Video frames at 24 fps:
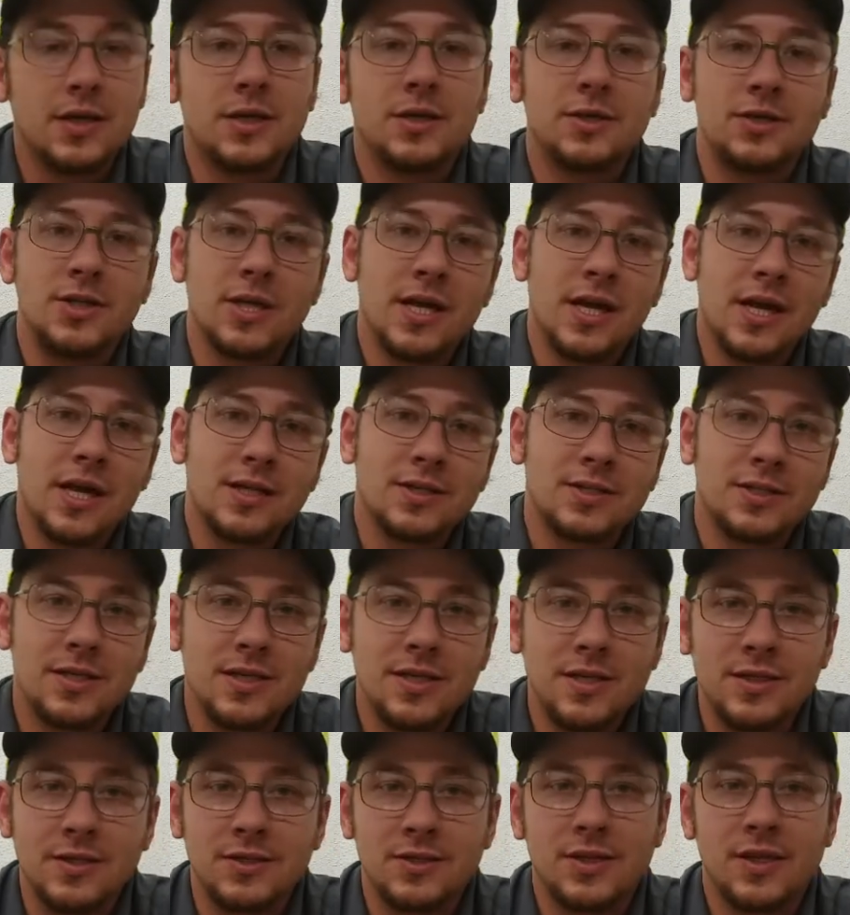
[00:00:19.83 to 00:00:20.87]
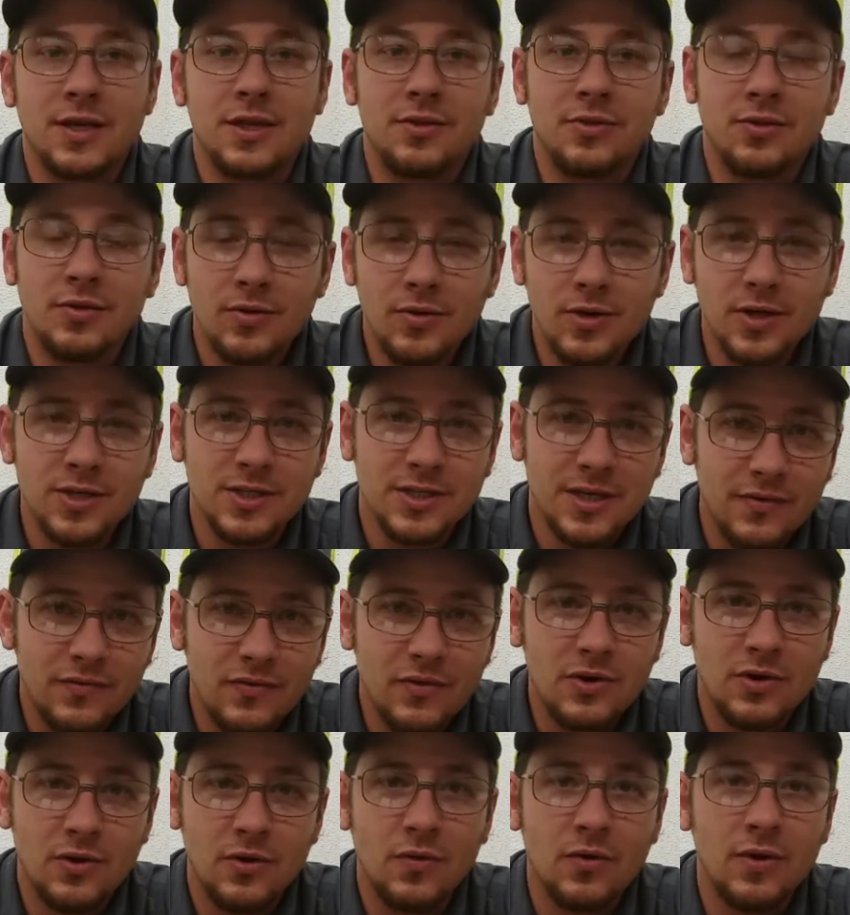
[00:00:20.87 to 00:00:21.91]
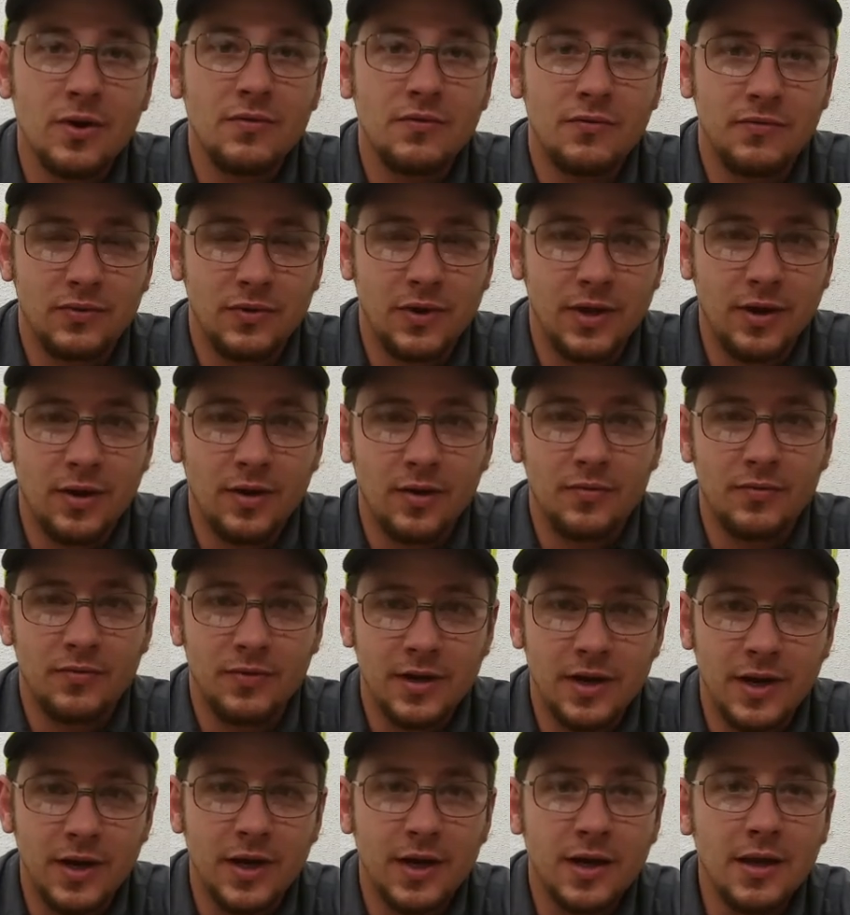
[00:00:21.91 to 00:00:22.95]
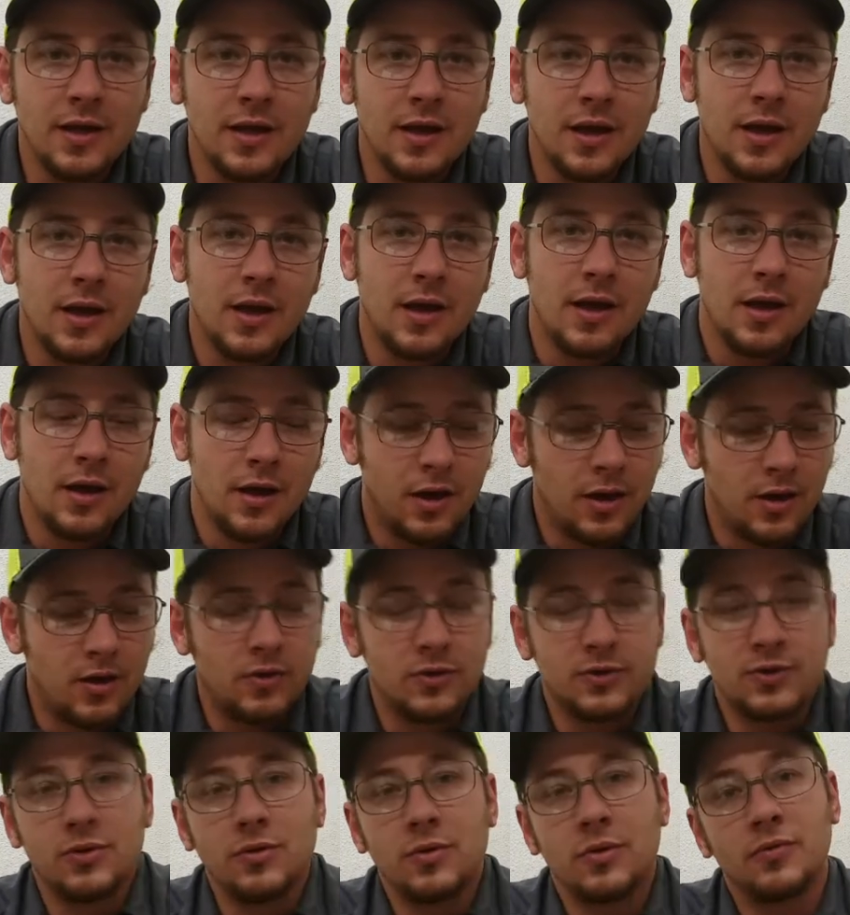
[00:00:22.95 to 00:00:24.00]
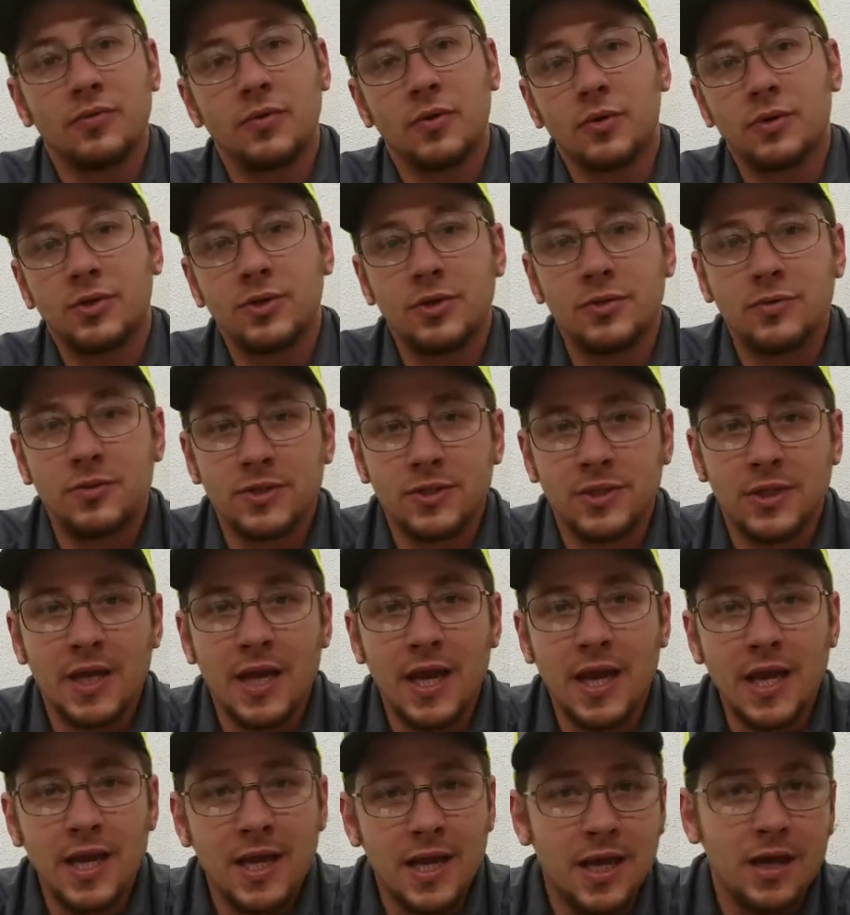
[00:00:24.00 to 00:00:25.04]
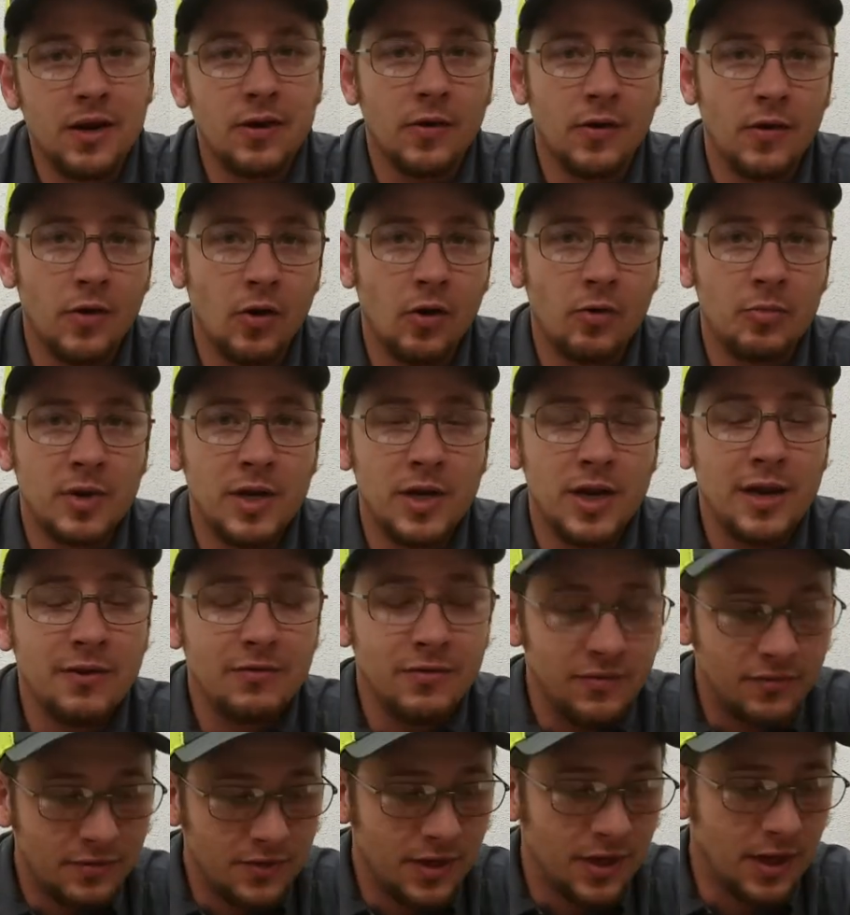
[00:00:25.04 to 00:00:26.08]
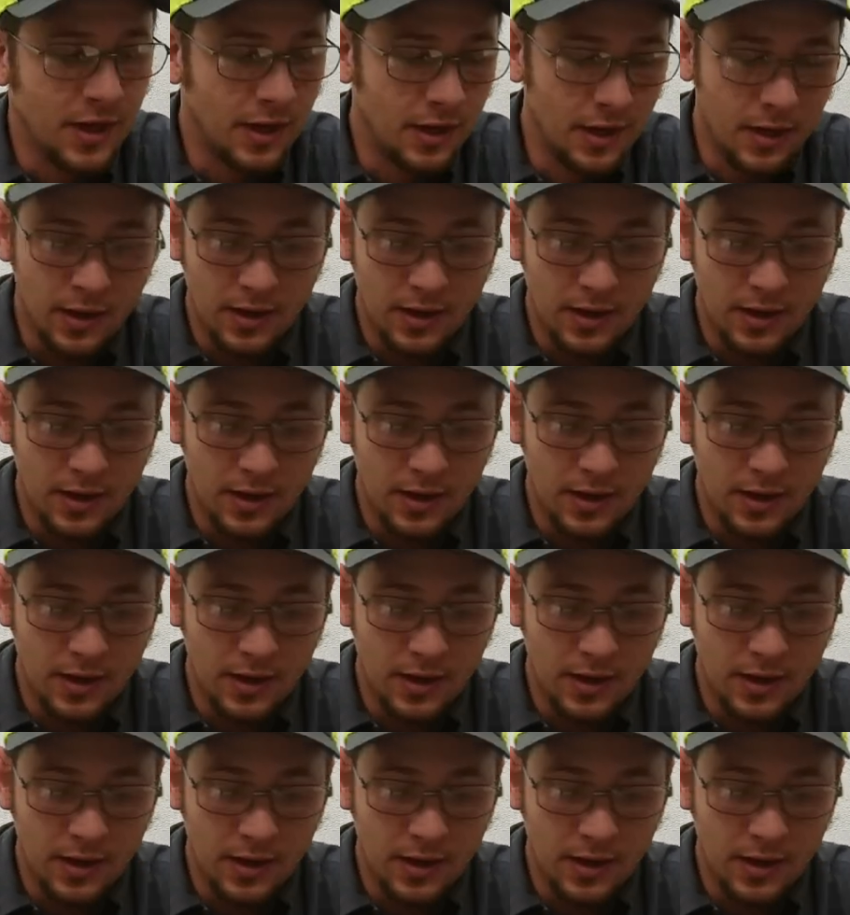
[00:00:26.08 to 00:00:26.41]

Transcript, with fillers: JIC is a 37 degree flare fitting, also referred to as an AN or Army Navy fitting.